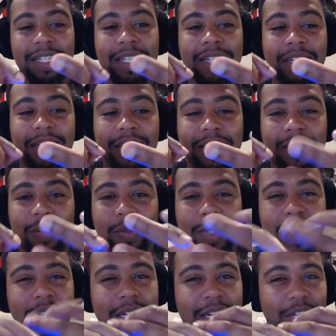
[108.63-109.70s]
who's
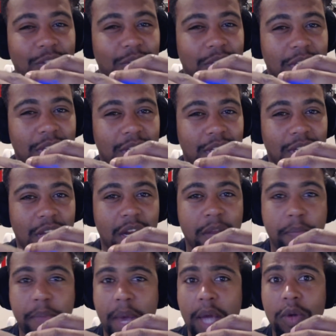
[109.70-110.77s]
got an interesting and
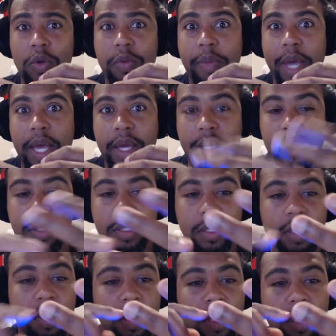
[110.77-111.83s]
embattled past,
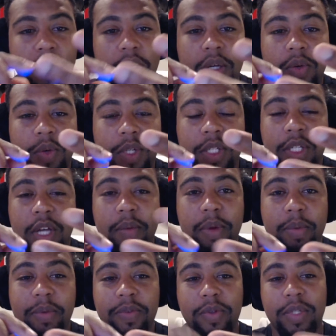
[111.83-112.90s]
which has come up
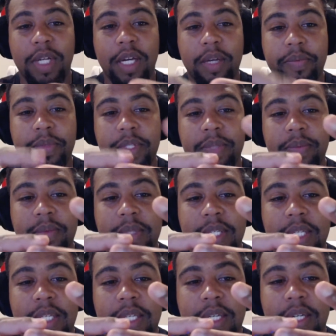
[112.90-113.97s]
a few times.
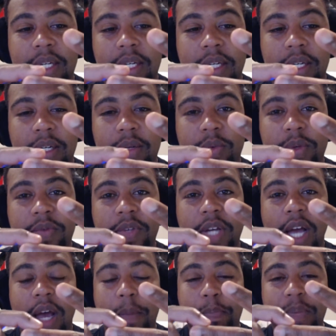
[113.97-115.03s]
We've
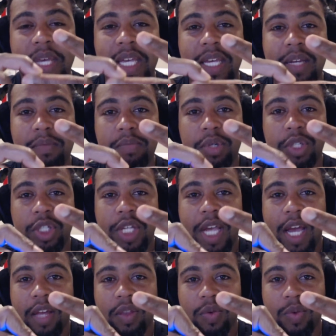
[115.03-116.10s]
got Bean
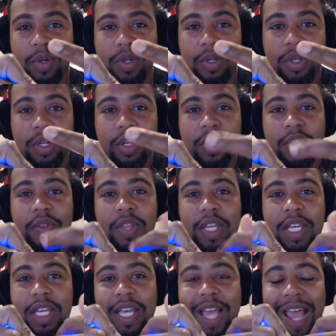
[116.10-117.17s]
Bushgatherer,
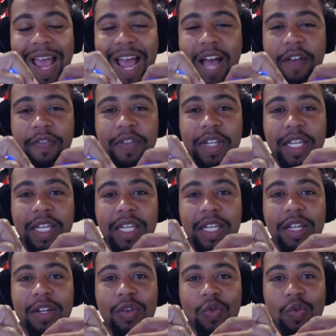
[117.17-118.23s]
the
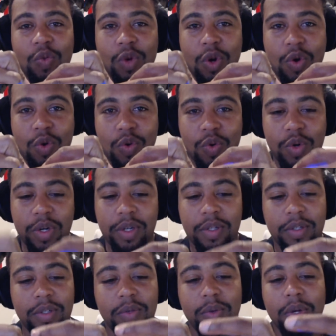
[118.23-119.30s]
halfling rogue,
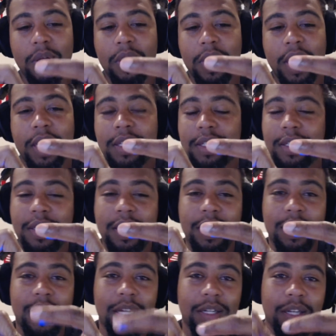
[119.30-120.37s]
doing all kinds of sneak
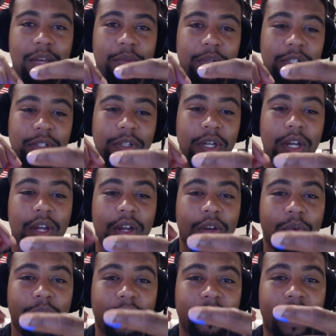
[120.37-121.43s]
attack damage.
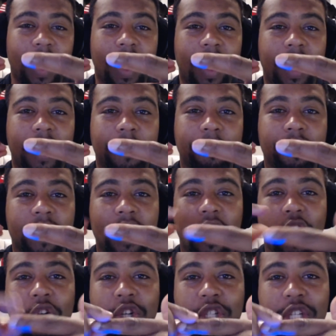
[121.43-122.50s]
We've got
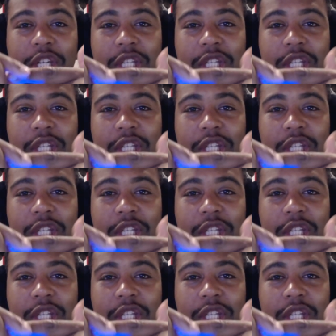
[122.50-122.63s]
Archie